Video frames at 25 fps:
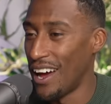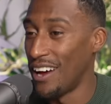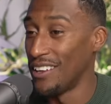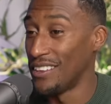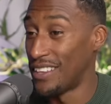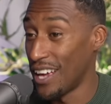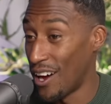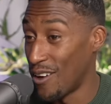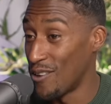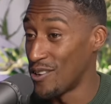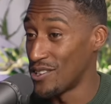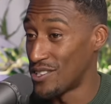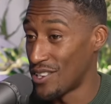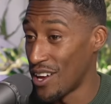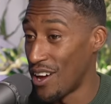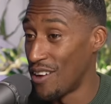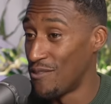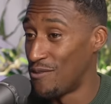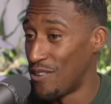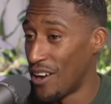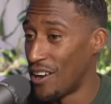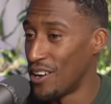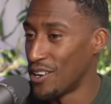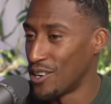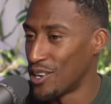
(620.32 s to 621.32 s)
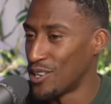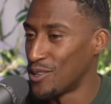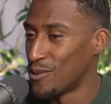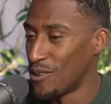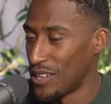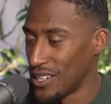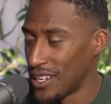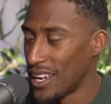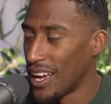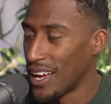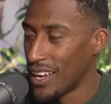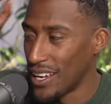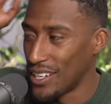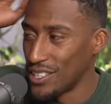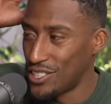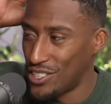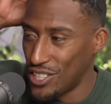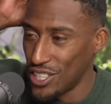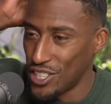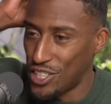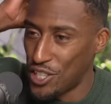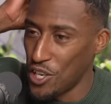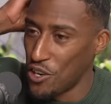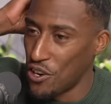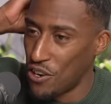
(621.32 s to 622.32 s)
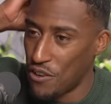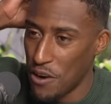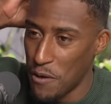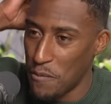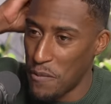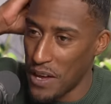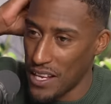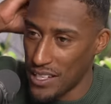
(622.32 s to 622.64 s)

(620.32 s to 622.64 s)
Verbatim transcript: that, that was more. a very good one. Yeah, yeah thank you. Tutoring,